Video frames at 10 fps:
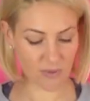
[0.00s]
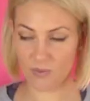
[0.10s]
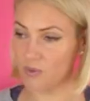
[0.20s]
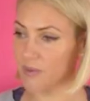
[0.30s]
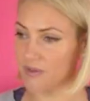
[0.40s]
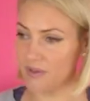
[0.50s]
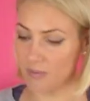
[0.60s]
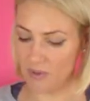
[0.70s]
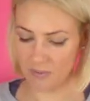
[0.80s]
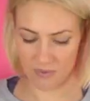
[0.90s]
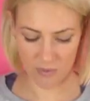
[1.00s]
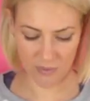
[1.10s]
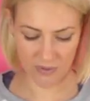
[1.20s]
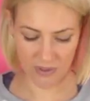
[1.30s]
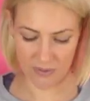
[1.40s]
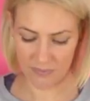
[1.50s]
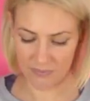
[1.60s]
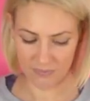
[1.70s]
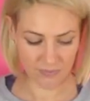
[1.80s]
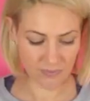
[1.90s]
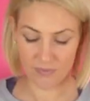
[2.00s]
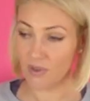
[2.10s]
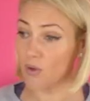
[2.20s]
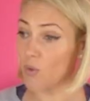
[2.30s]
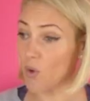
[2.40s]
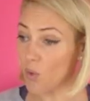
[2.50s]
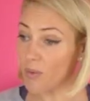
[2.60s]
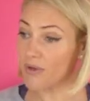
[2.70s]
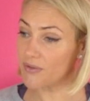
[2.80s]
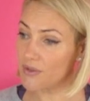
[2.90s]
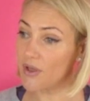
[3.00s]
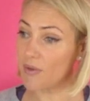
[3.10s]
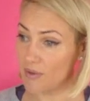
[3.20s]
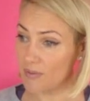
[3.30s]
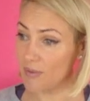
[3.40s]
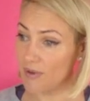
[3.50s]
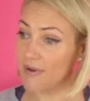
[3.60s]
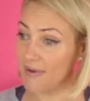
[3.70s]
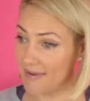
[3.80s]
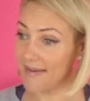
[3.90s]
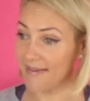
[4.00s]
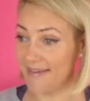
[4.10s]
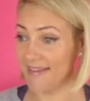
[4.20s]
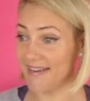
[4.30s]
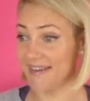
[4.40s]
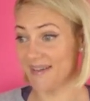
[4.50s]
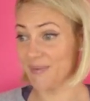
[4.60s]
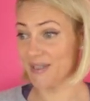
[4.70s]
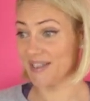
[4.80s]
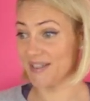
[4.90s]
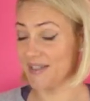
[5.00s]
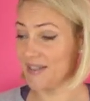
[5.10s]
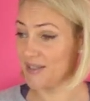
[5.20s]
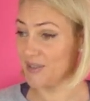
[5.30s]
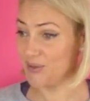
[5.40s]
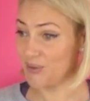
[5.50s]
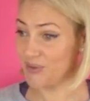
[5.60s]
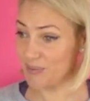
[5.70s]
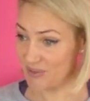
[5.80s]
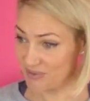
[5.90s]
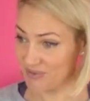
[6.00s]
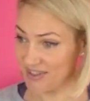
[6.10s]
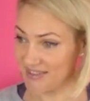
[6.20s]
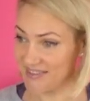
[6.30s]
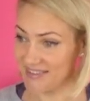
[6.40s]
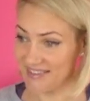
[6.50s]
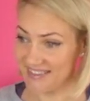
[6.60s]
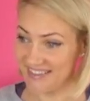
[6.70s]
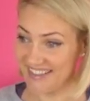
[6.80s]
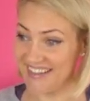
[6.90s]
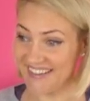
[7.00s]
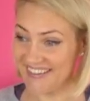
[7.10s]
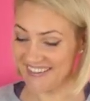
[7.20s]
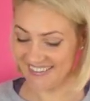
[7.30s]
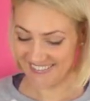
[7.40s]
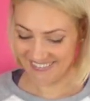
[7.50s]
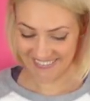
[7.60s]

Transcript: Come on, we're almost there, Bubs, we're almost there. We're almost there. Yeah, yeah, yeah, and then we can do something fun. Hey.